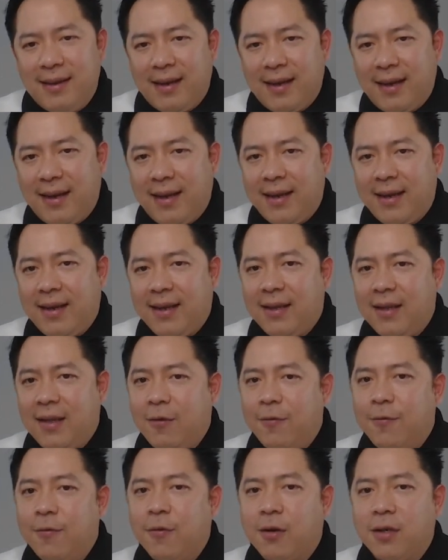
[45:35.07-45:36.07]
And
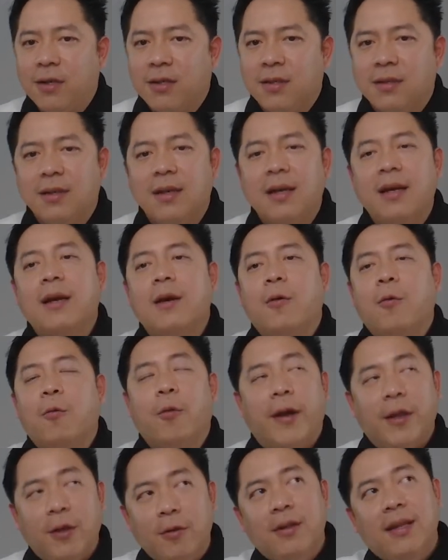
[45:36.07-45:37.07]
of course,
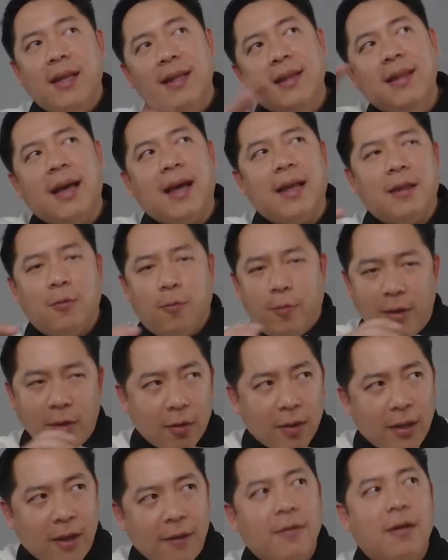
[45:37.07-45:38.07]
when you did that, when you
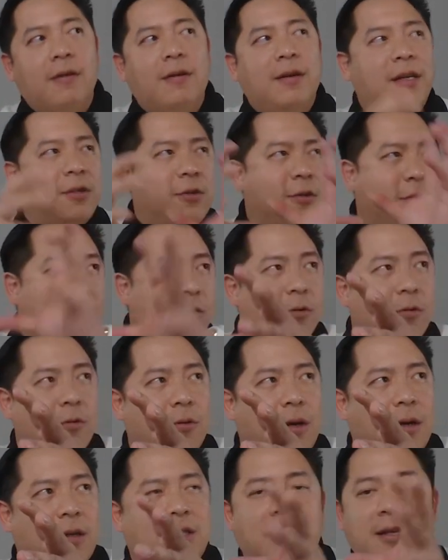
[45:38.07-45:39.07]
give the resource to
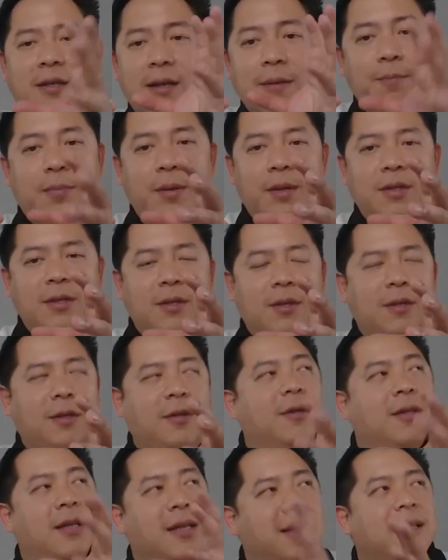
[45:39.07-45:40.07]
a certain person, you
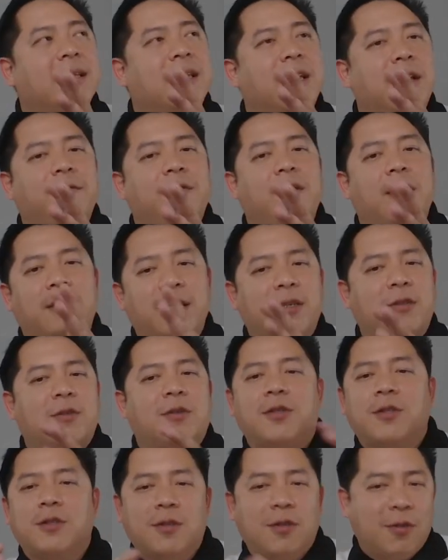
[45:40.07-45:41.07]
didn't give the
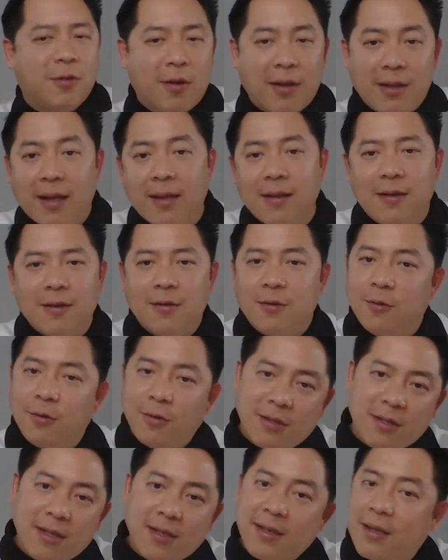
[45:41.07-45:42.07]
resource to another, to a
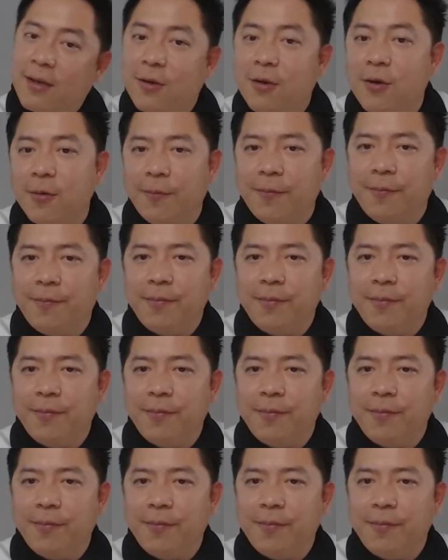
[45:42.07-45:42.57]
certain group.